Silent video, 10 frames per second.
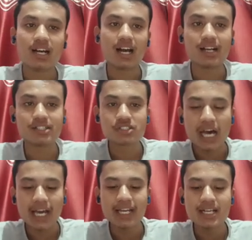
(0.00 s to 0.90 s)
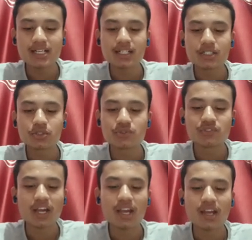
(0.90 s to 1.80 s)
and trying to
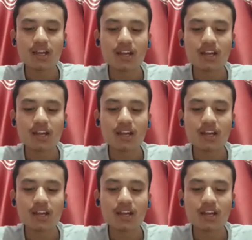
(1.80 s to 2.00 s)
say